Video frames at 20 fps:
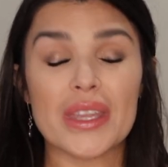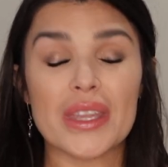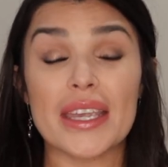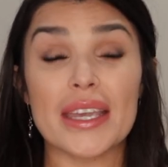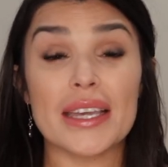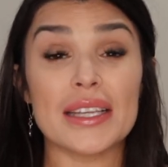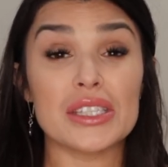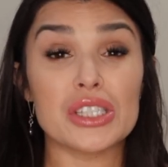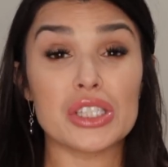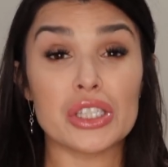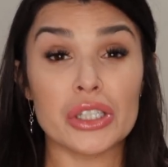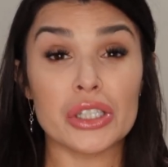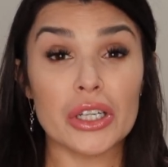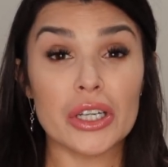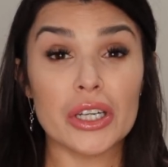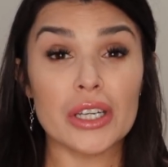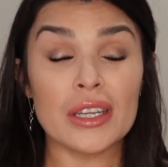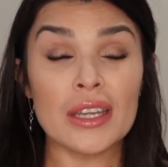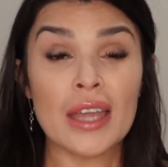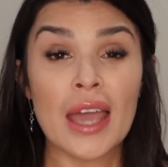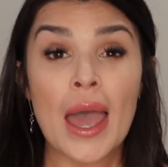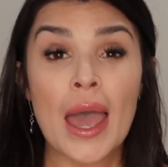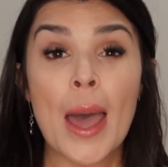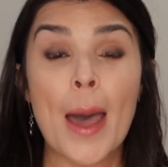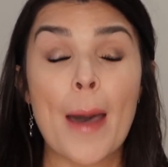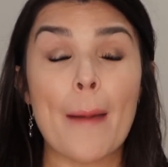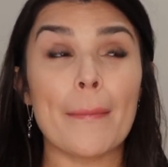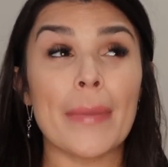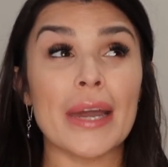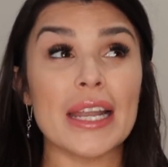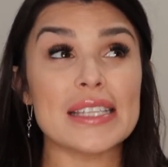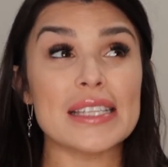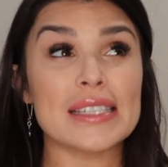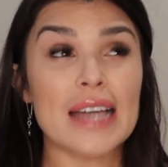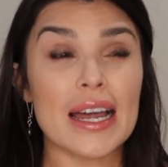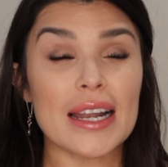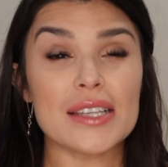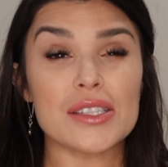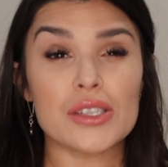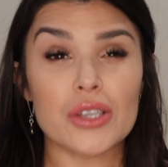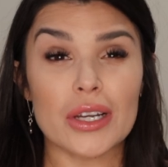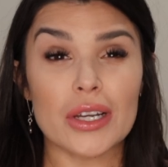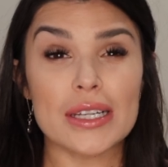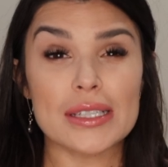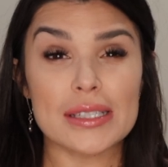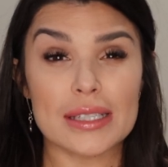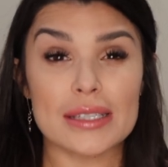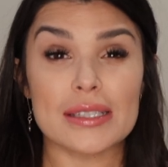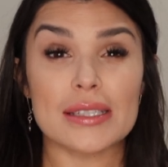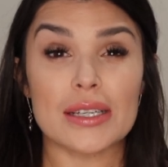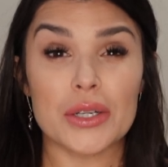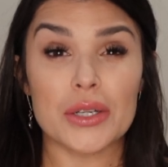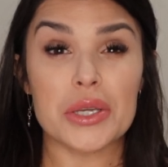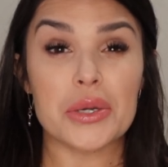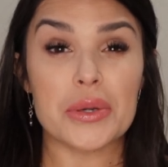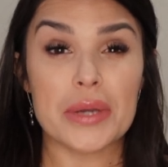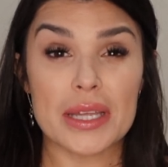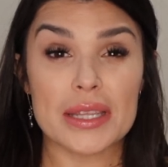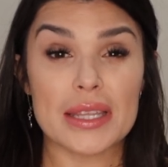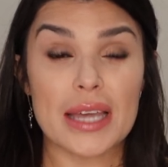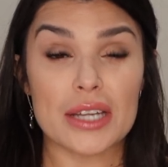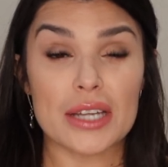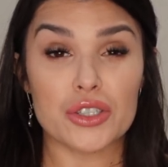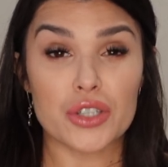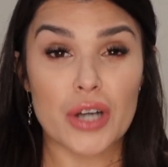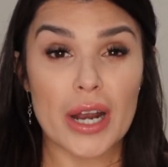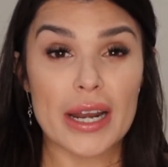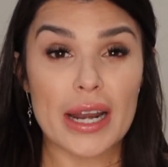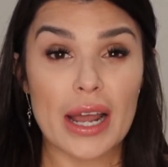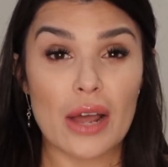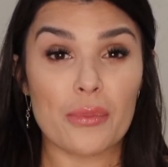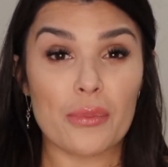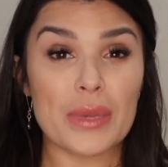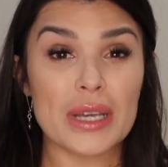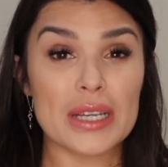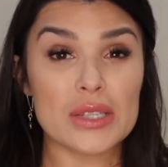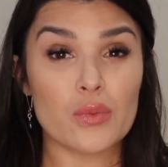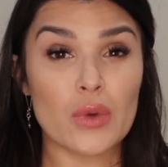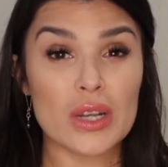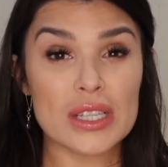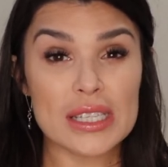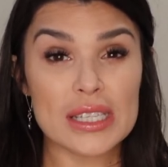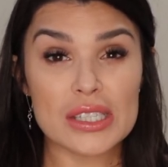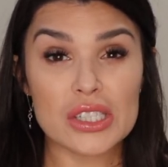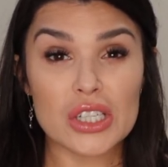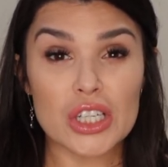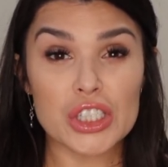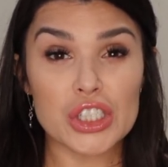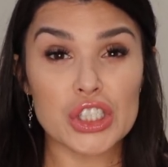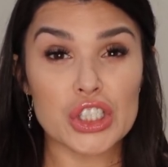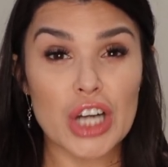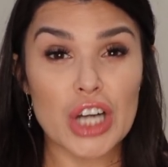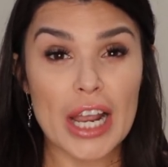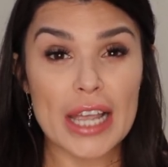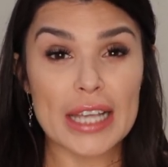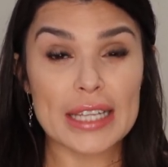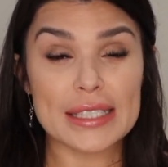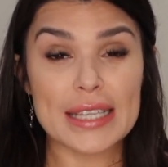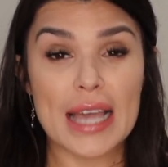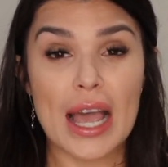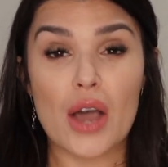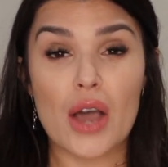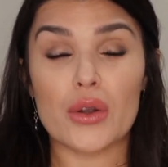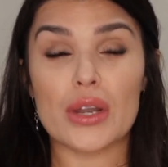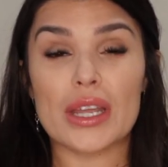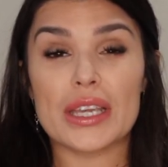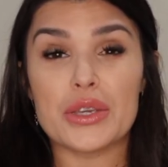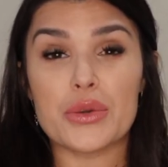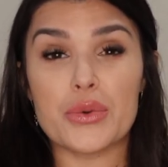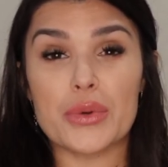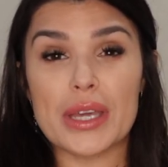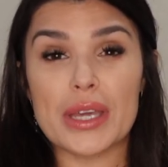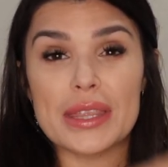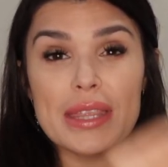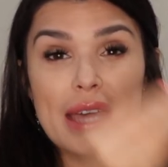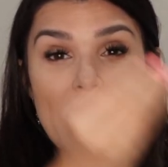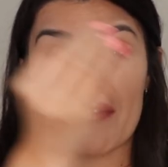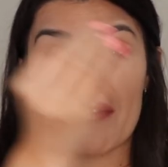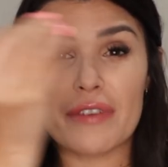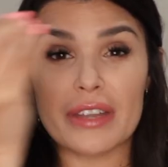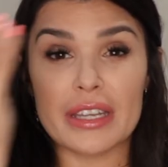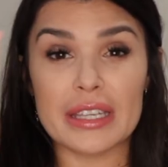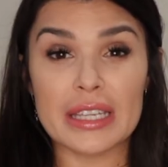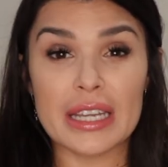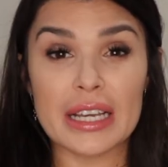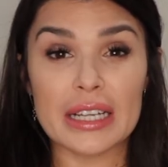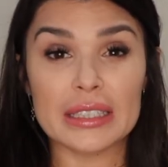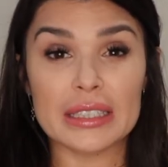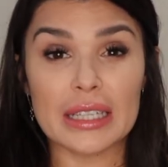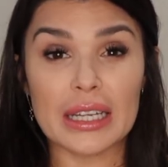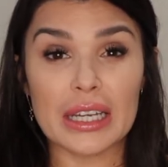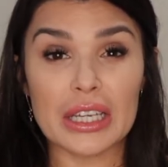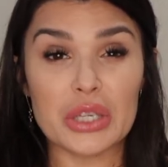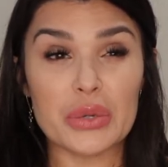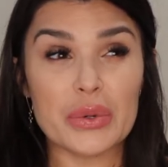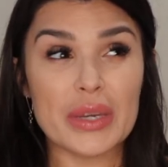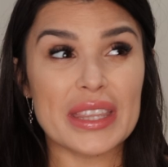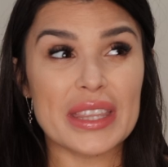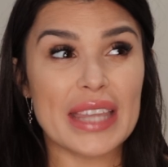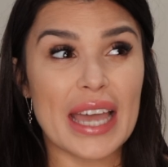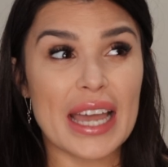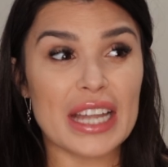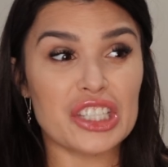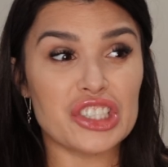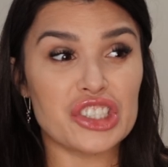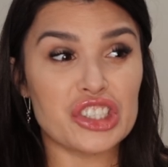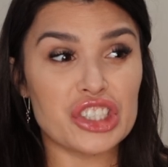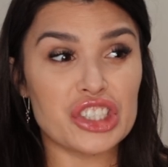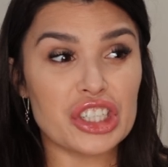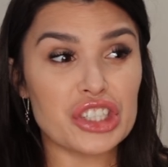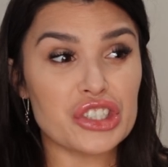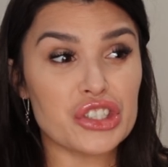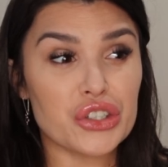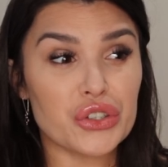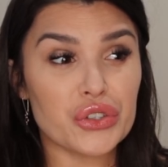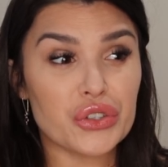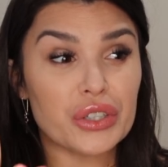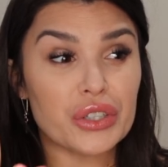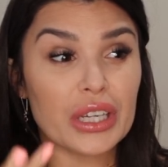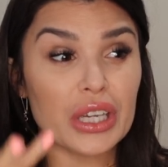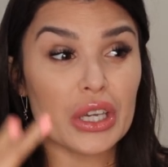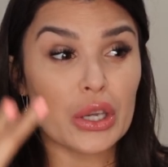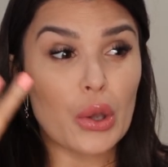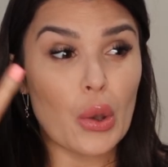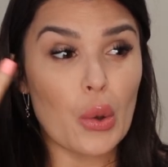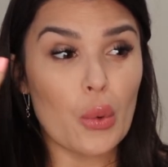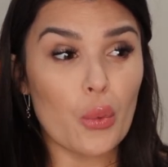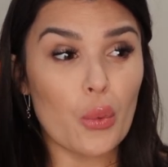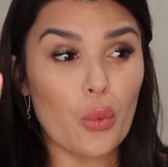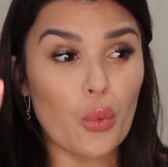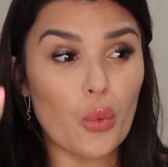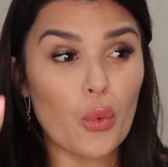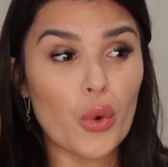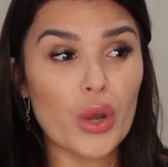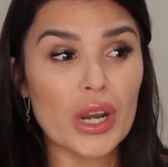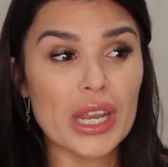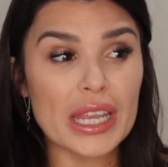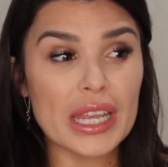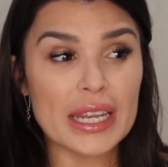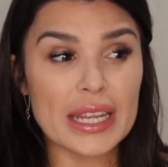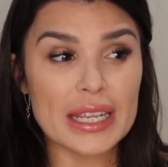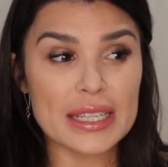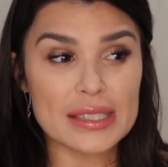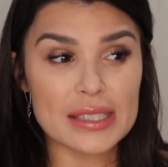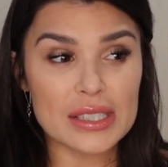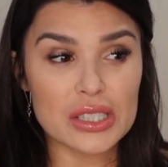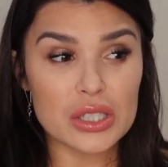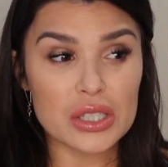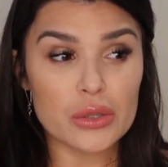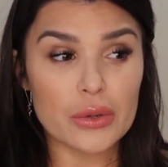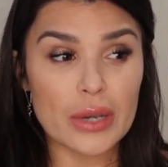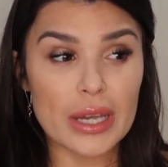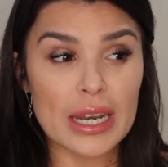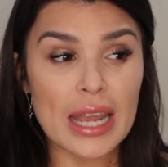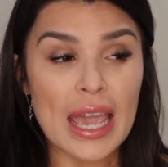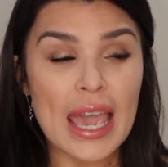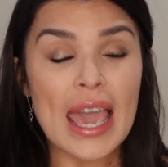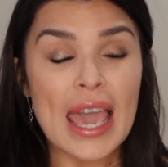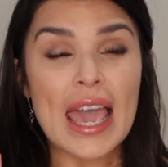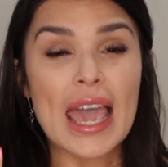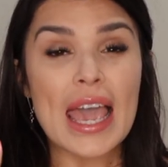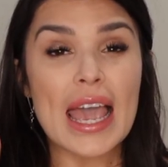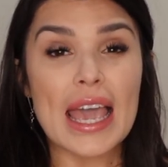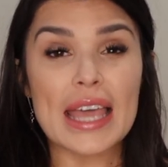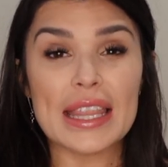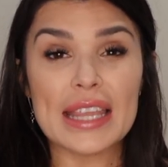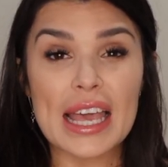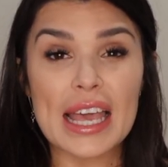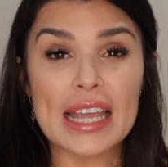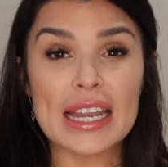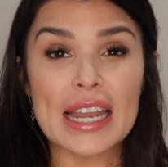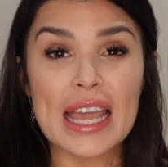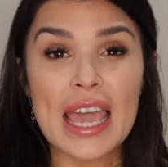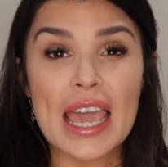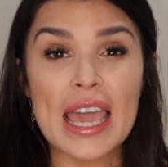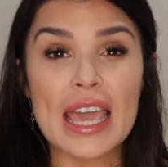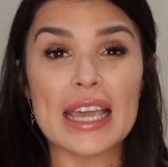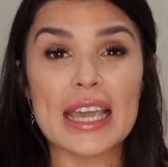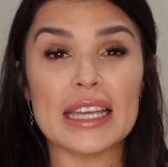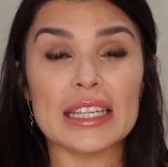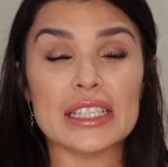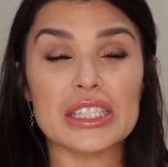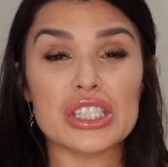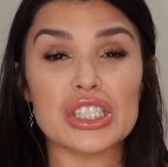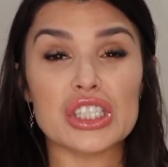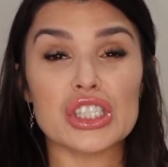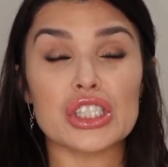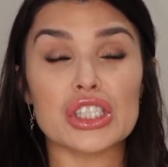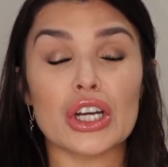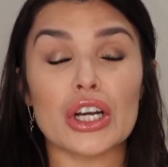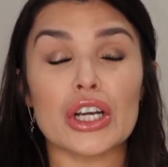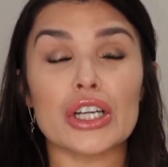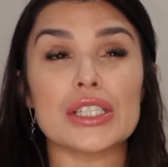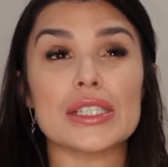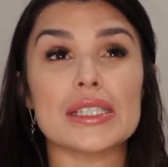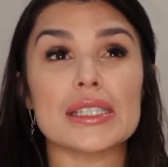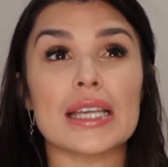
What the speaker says: it's good, but it's not as good as until you get that dry down, because once it starts drying down and you get that vanilla, you get that gingery woodiness to it, and then it starts